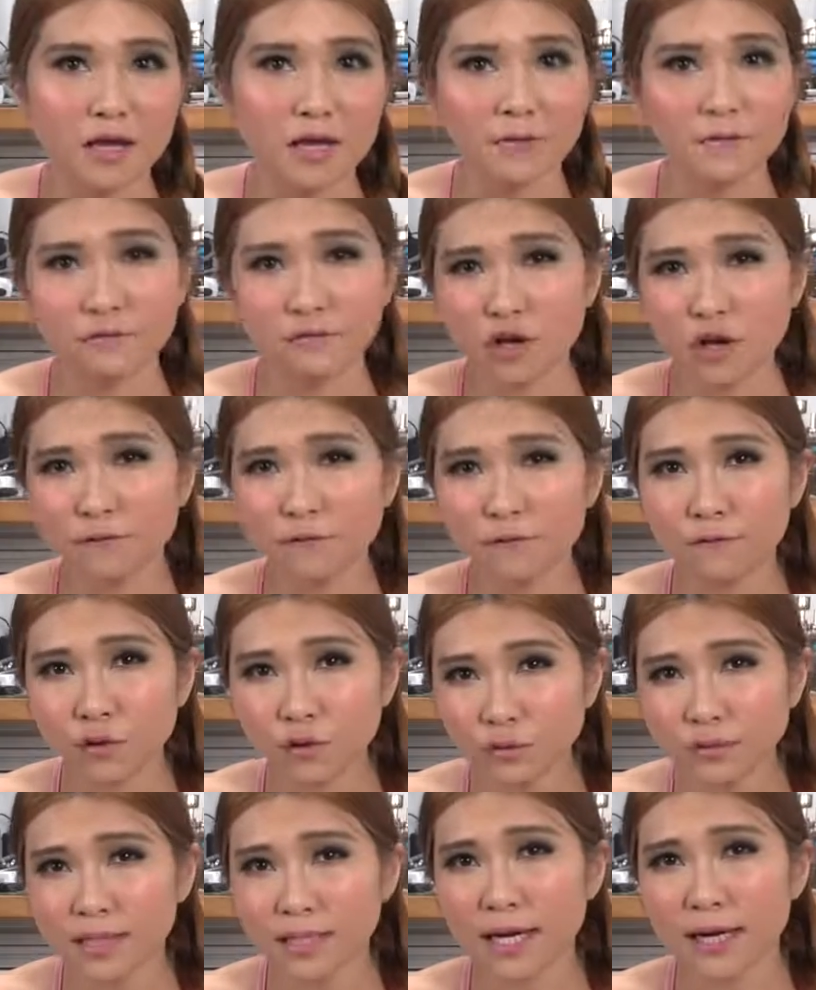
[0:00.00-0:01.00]
If not
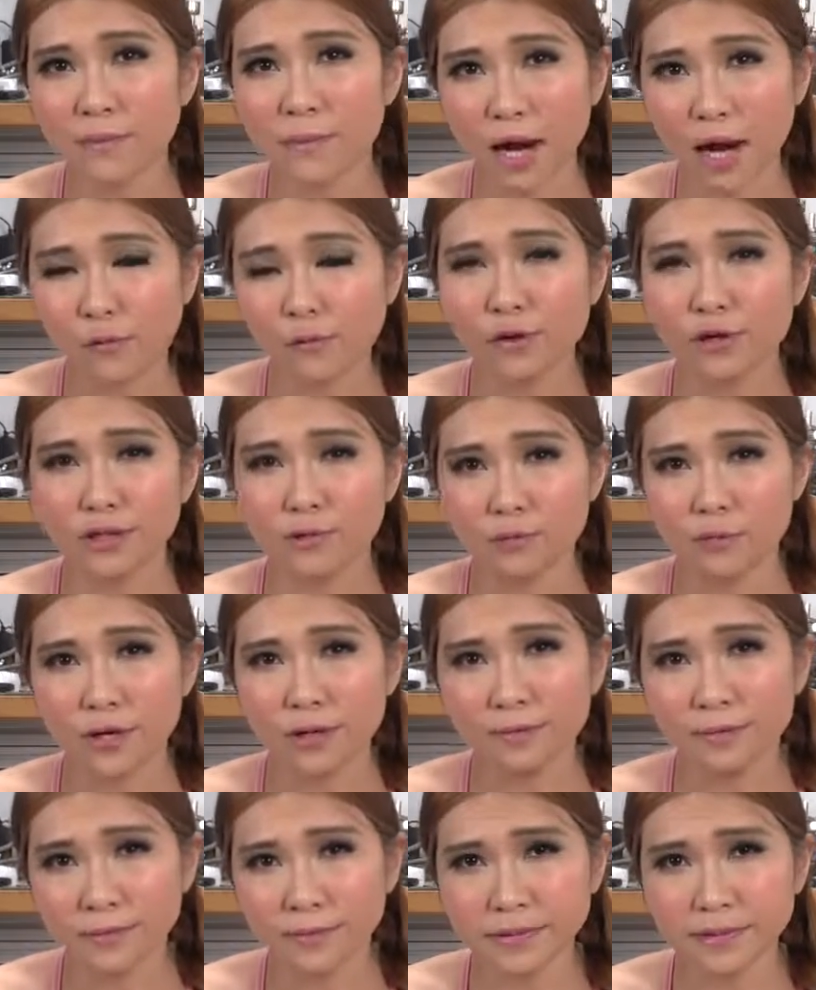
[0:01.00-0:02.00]
full-time hardware
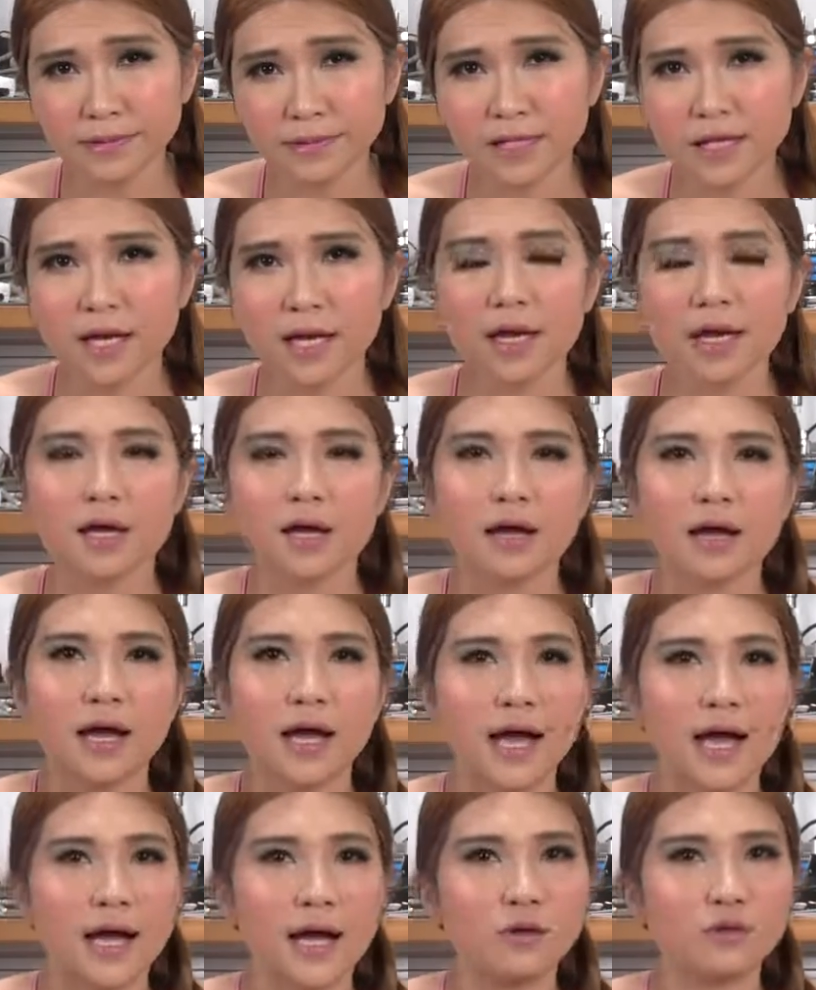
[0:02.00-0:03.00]
development,
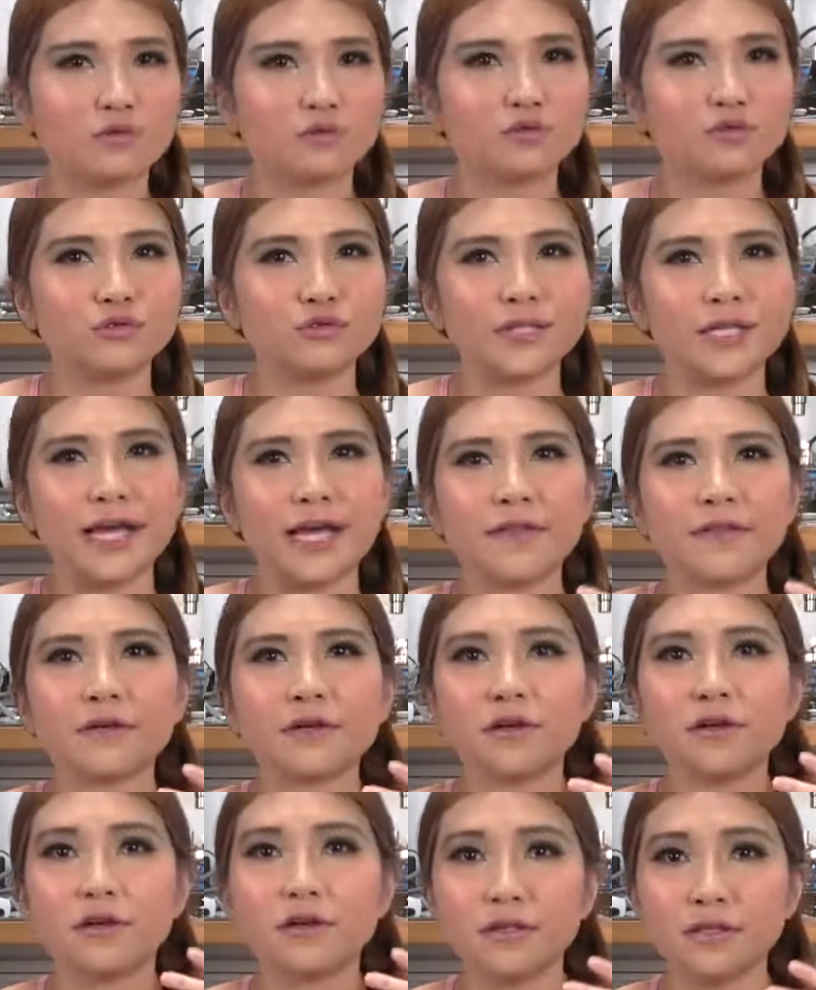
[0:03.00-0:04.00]
how to
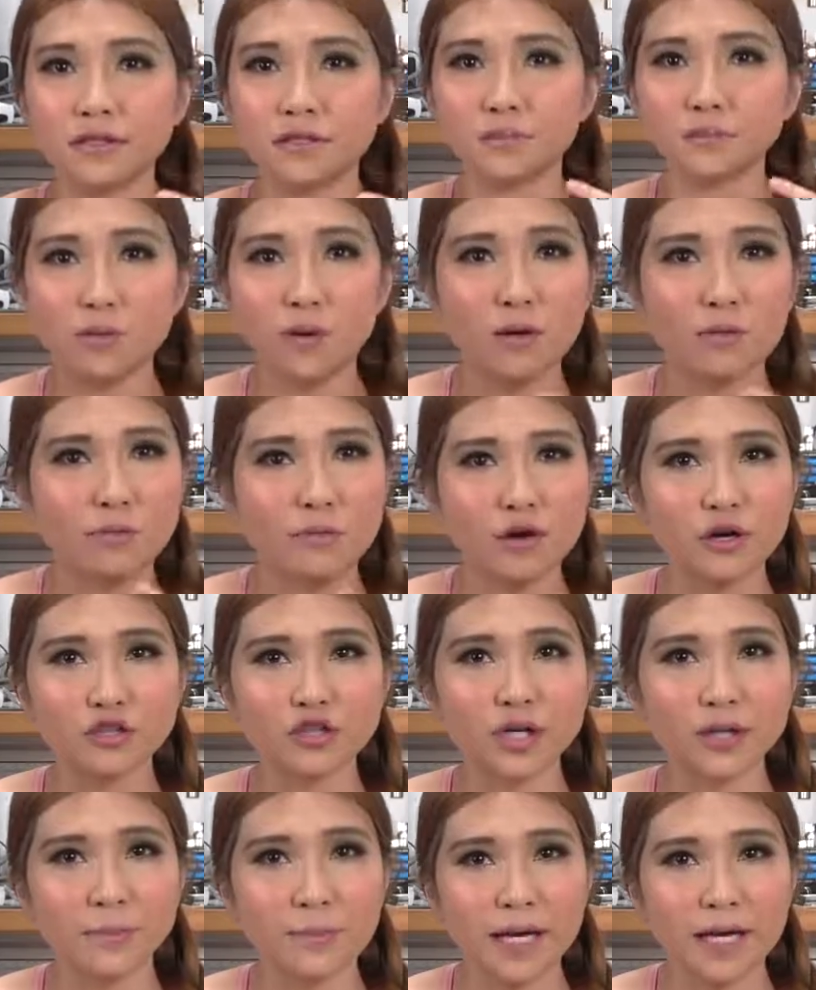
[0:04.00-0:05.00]
get a small
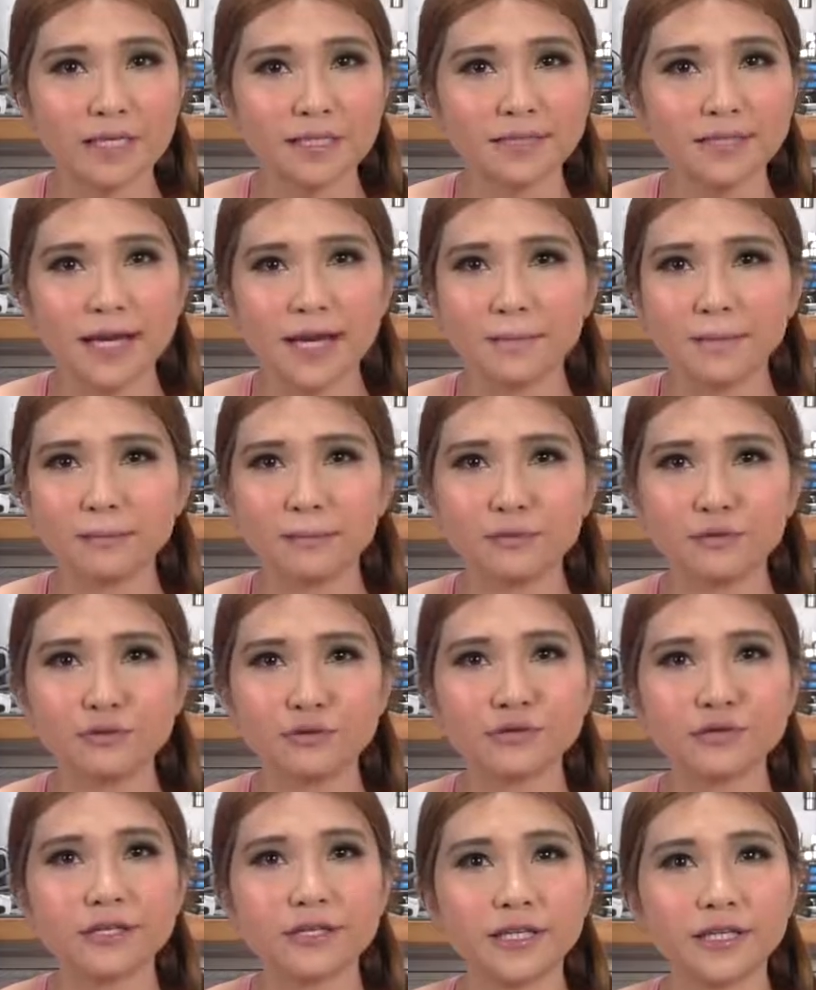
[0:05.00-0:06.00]
project made and
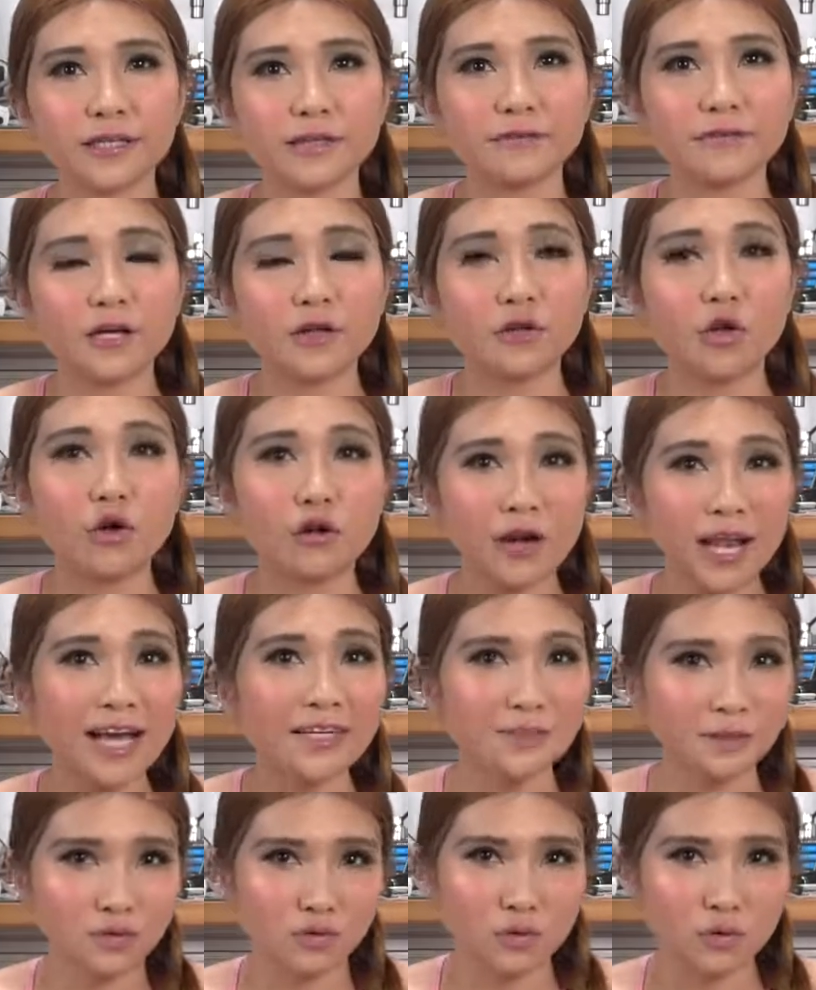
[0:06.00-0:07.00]
put in an
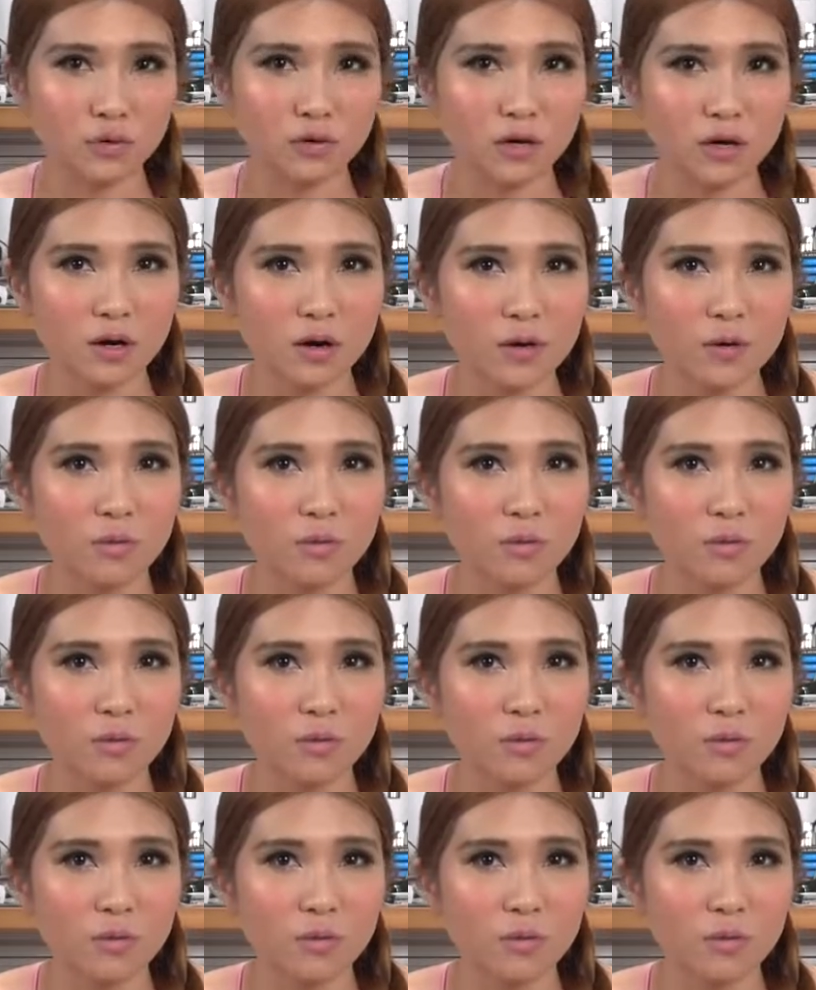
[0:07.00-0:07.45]
online store.